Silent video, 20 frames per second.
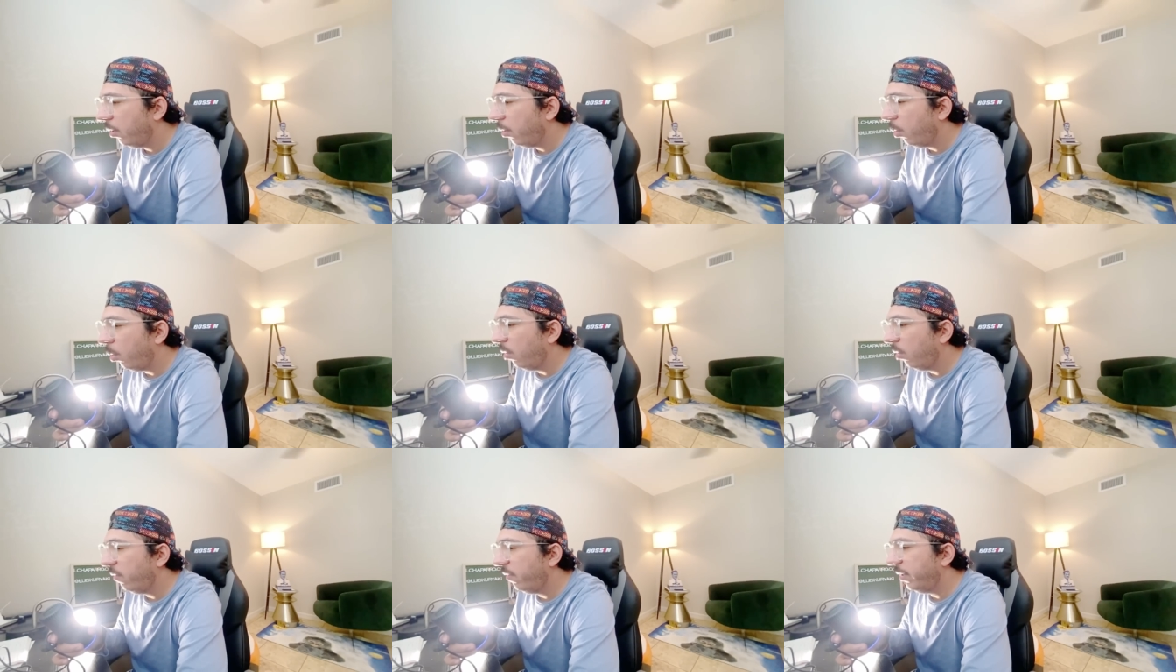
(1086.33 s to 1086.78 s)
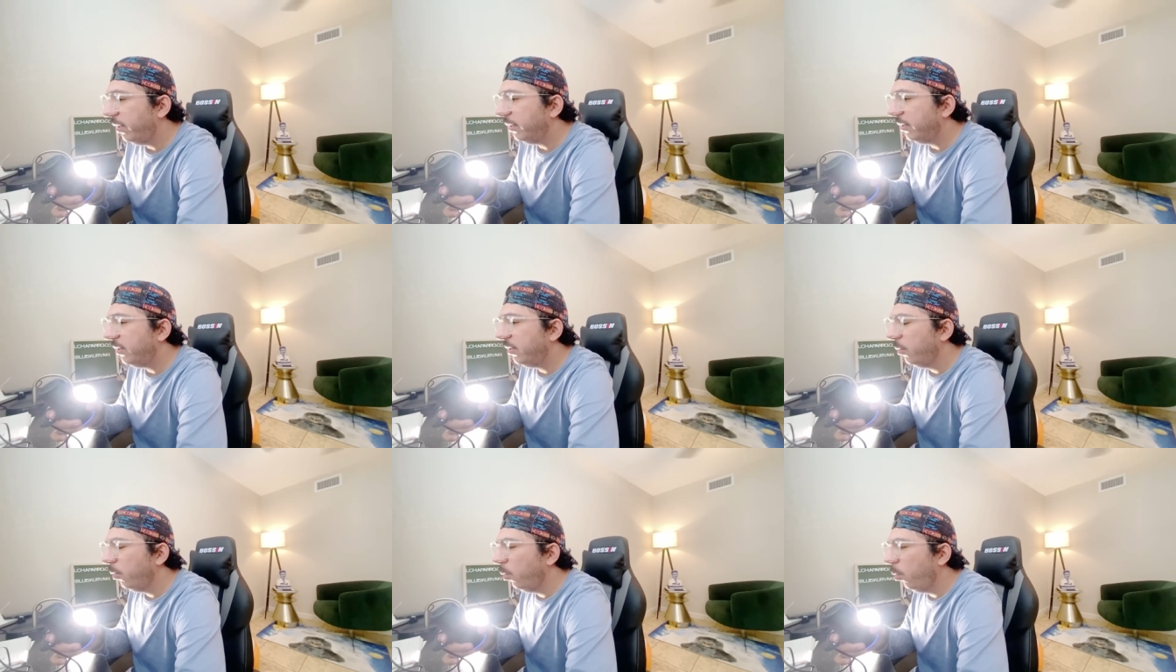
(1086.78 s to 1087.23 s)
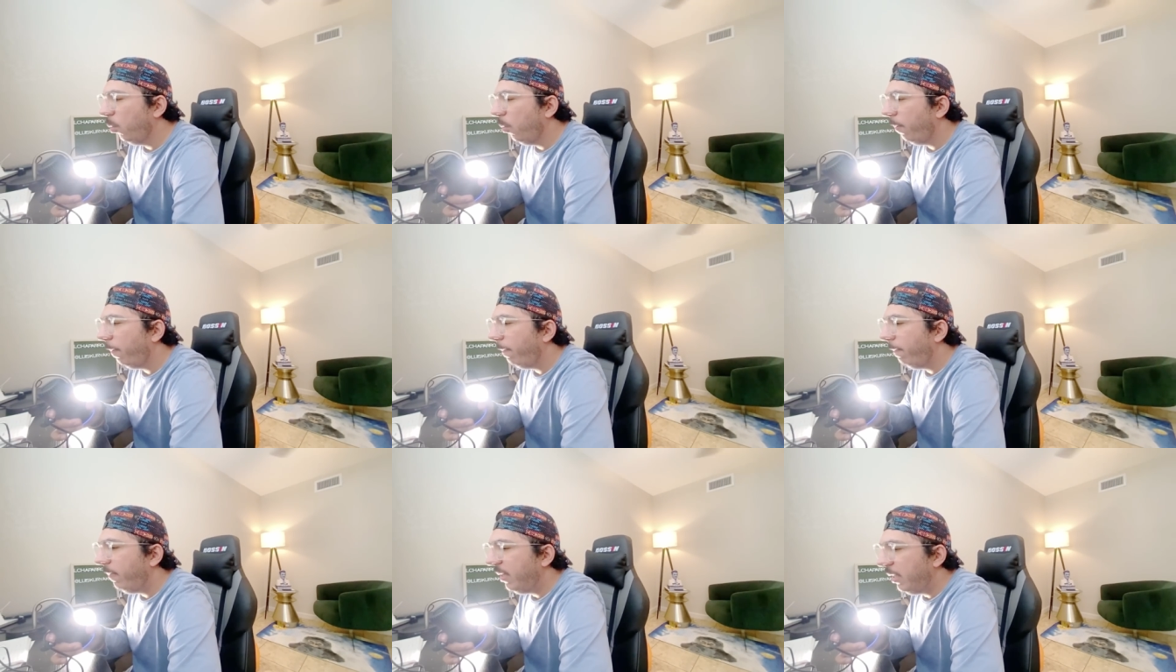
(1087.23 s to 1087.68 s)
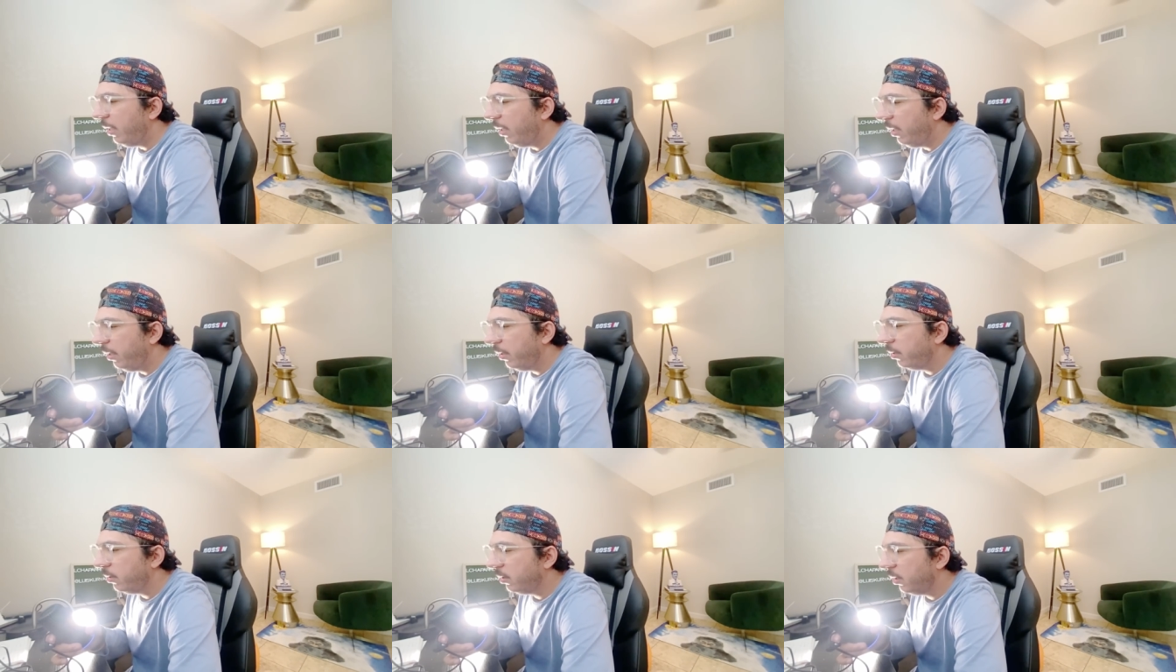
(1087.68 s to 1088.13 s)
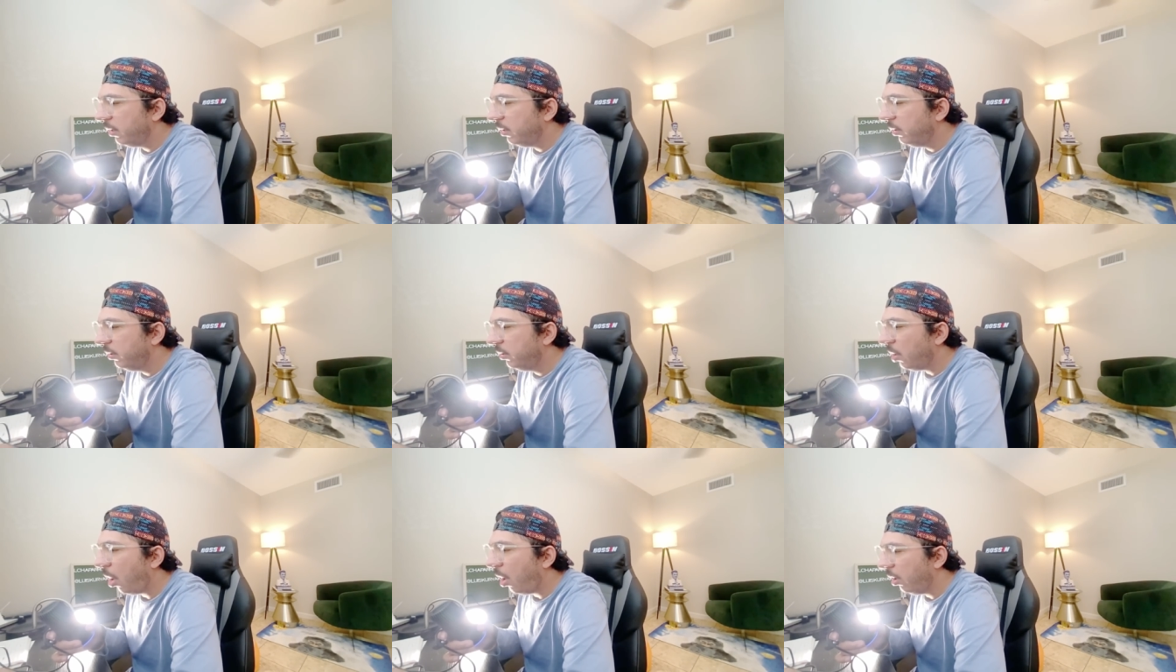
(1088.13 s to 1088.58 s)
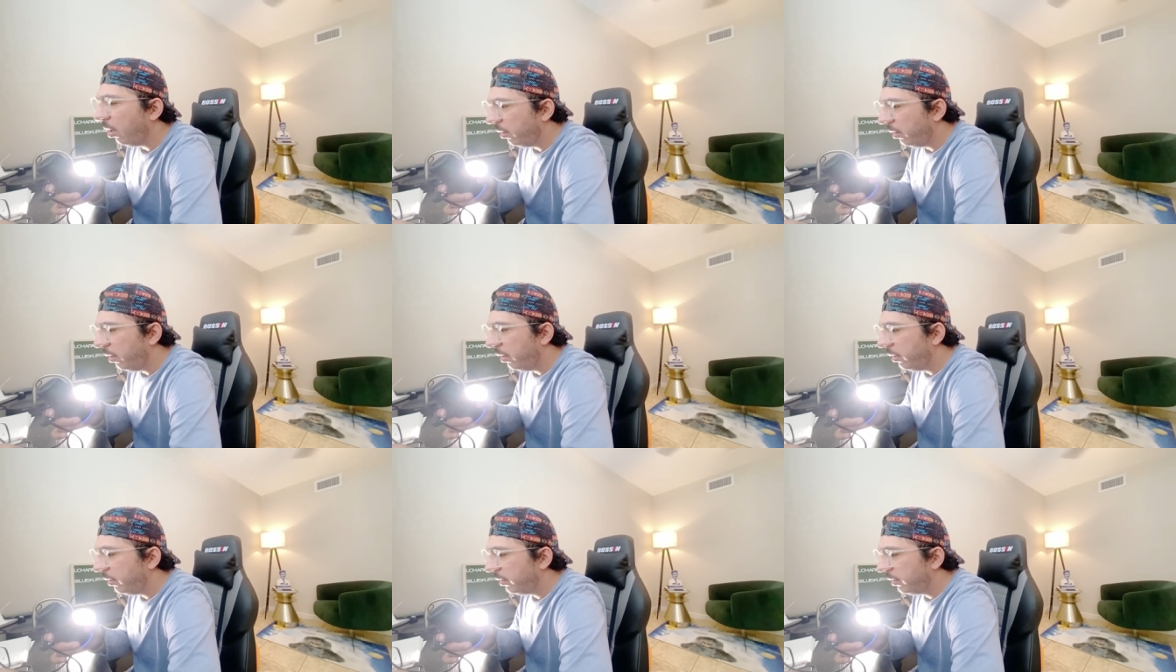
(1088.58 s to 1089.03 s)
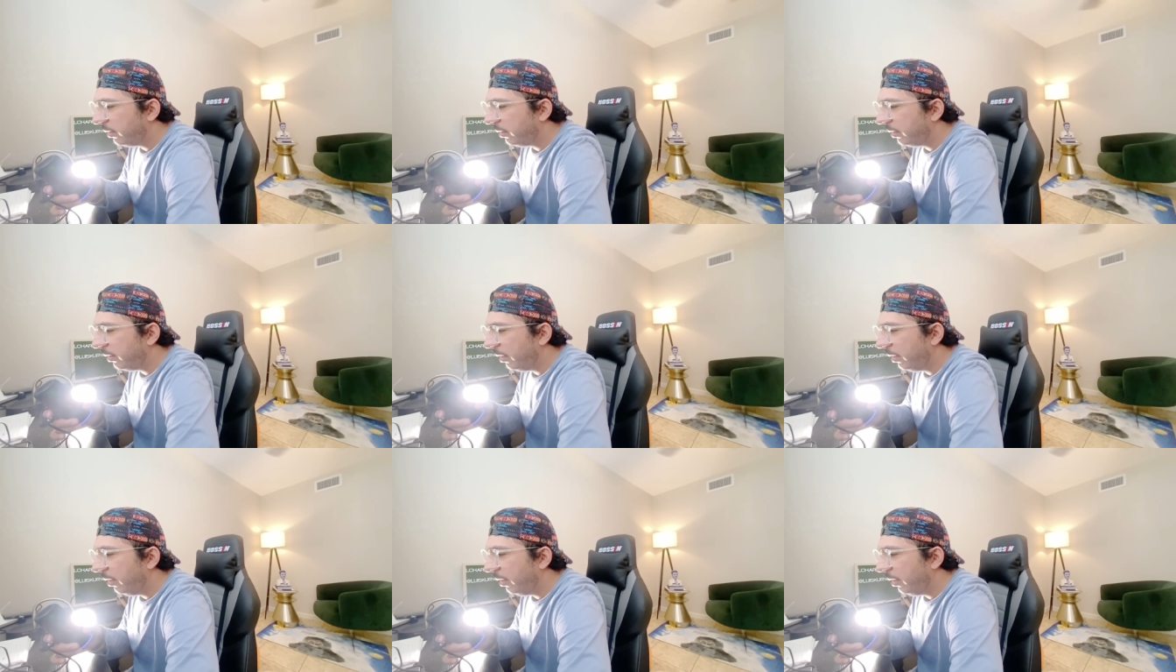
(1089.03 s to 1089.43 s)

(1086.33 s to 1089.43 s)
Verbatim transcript: over two million dollars.